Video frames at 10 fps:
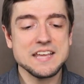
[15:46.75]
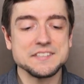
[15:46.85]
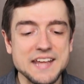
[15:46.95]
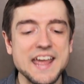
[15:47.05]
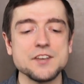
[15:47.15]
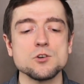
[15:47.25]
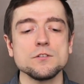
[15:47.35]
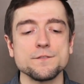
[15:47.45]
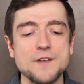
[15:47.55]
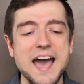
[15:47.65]

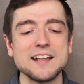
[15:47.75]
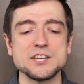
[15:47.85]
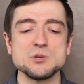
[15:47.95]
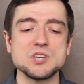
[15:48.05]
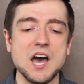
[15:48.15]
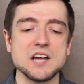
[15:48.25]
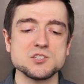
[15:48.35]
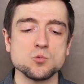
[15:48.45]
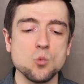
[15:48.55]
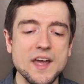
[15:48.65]
Daniel valued
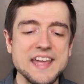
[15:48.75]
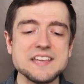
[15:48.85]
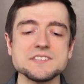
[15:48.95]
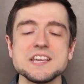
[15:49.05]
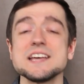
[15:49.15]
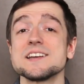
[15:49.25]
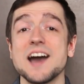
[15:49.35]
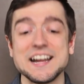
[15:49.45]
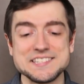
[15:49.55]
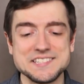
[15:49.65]
God's ways,
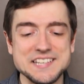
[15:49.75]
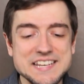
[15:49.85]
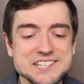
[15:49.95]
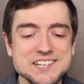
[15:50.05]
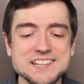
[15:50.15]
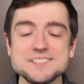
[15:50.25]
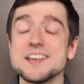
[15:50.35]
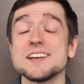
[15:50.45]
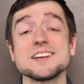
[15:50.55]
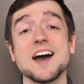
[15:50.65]
God's teachings,
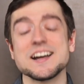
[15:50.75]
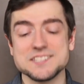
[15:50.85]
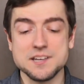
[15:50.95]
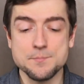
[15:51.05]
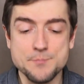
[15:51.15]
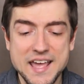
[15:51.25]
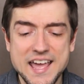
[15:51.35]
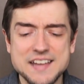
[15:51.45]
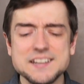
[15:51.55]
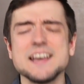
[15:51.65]
God's
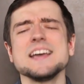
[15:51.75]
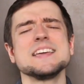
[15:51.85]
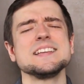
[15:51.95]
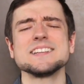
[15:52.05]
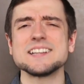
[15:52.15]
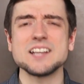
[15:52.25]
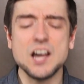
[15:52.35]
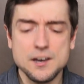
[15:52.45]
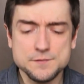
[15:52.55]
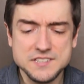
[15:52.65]
command. He
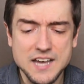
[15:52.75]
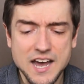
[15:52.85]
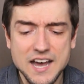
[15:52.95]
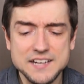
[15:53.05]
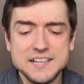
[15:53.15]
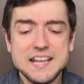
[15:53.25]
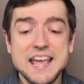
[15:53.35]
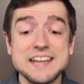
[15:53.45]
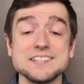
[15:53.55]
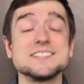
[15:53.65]
loved God,
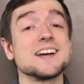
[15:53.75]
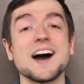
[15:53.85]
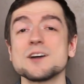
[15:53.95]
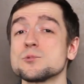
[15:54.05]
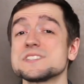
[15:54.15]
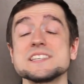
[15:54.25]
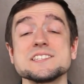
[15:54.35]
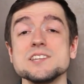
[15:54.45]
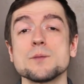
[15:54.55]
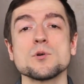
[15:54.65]
and God was
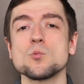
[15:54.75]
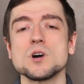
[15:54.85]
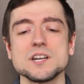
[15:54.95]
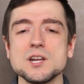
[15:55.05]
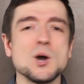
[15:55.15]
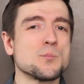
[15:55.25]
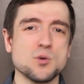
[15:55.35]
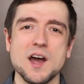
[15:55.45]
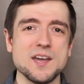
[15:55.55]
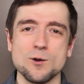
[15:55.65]
his number one
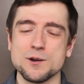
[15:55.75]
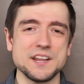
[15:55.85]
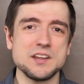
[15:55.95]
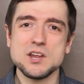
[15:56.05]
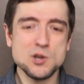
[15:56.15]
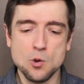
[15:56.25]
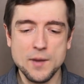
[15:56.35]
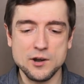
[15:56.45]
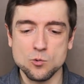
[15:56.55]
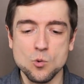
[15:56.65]
priority, no
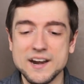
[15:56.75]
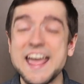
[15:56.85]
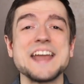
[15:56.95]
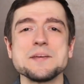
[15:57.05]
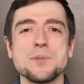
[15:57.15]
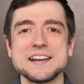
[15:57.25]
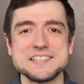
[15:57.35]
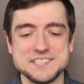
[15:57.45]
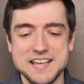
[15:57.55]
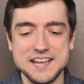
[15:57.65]
matter what anybody
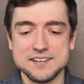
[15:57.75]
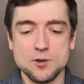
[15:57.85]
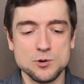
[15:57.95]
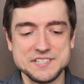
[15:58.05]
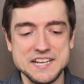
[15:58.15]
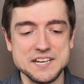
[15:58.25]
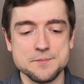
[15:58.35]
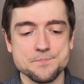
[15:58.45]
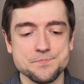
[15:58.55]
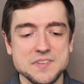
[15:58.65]
said or
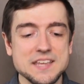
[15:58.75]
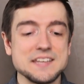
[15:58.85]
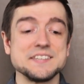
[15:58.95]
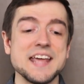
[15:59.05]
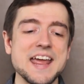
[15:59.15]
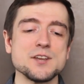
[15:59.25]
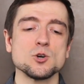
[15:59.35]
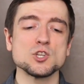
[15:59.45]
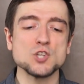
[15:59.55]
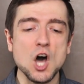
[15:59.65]
did.
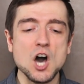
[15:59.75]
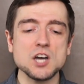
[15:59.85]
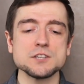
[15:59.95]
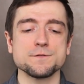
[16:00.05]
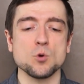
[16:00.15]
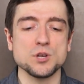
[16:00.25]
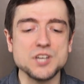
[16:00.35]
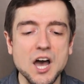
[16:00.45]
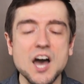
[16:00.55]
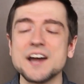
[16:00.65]
Daniel longed for
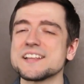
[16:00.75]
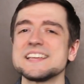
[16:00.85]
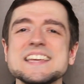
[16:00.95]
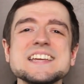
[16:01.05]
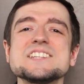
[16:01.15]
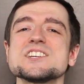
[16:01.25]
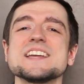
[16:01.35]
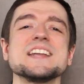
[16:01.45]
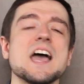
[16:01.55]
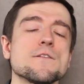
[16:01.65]
God each
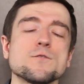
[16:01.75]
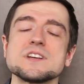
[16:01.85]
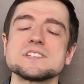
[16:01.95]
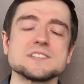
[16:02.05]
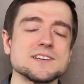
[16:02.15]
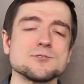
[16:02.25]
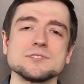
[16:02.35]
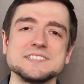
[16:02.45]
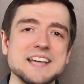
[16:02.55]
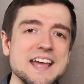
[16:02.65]
and every
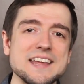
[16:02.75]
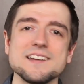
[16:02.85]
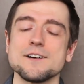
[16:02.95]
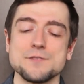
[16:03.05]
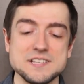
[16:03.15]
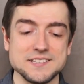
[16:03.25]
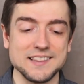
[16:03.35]
single day of his